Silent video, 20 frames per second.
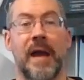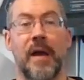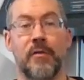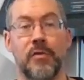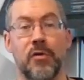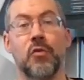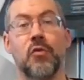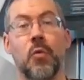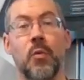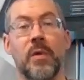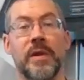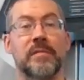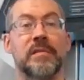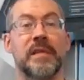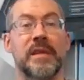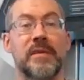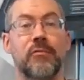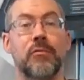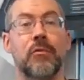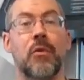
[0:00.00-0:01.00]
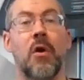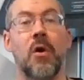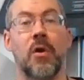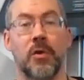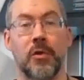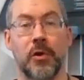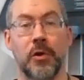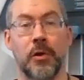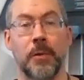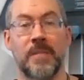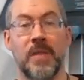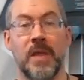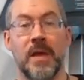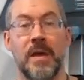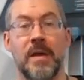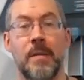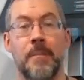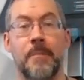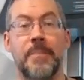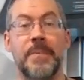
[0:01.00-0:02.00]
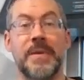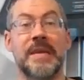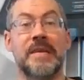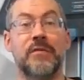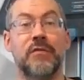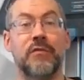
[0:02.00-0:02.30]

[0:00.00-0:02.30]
how you're going to live longer, be